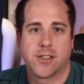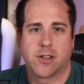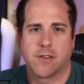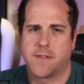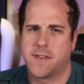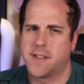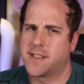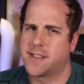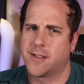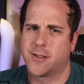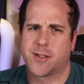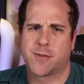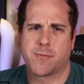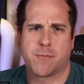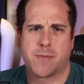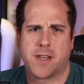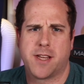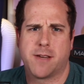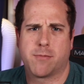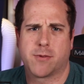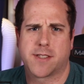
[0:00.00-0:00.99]
So if this
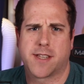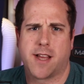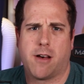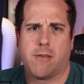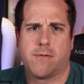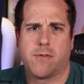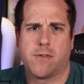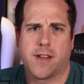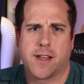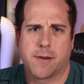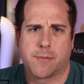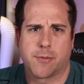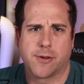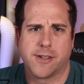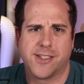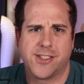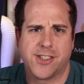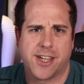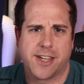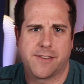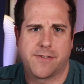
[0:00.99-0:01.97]
tip was helpful, I'd
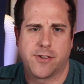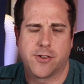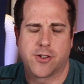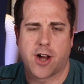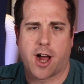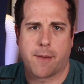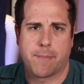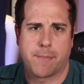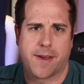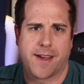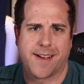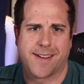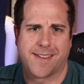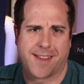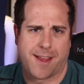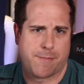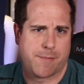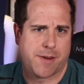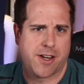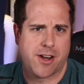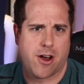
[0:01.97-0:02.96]
appreciate if you drop in,
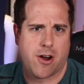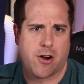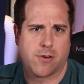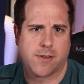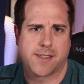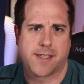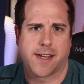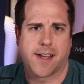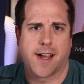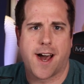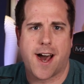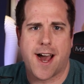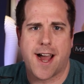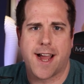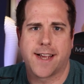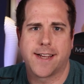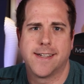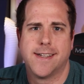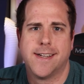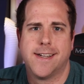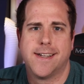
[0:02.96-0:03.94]
let me know, say
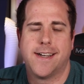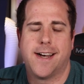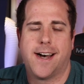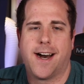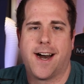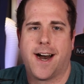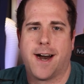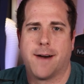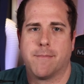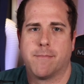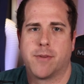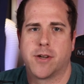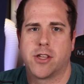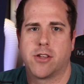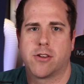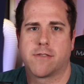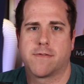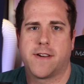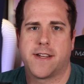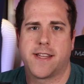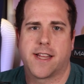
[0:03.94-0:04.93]
hi. Um, but
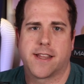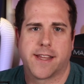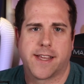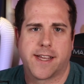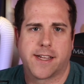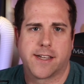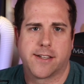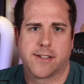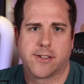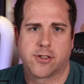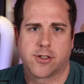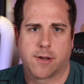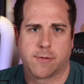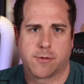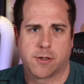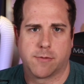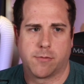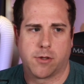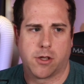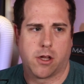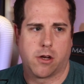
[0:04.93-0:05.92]
you can find that link in the
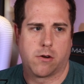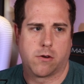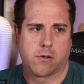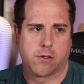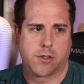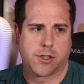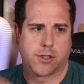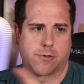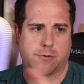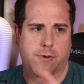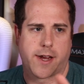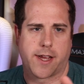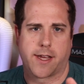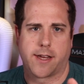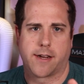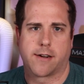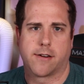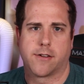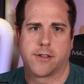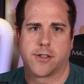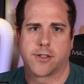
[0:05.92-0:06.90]
description below or just right
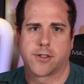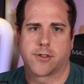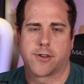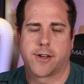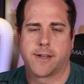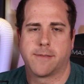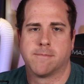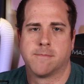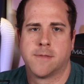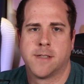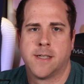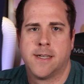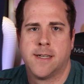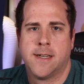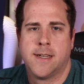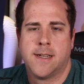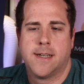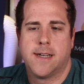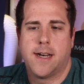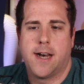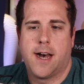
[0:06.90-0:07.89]
here on the screen.
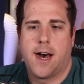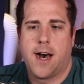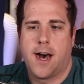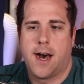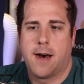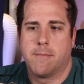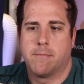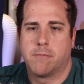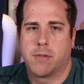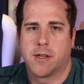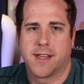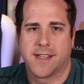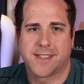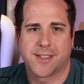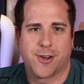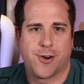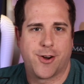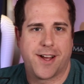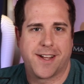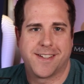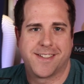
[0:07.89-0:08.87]
Um, but let's
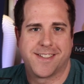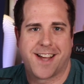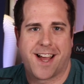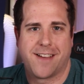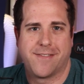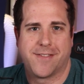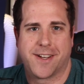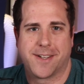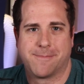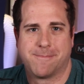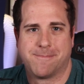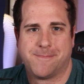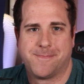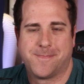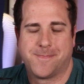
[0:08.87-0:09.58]
go ahead and dive in.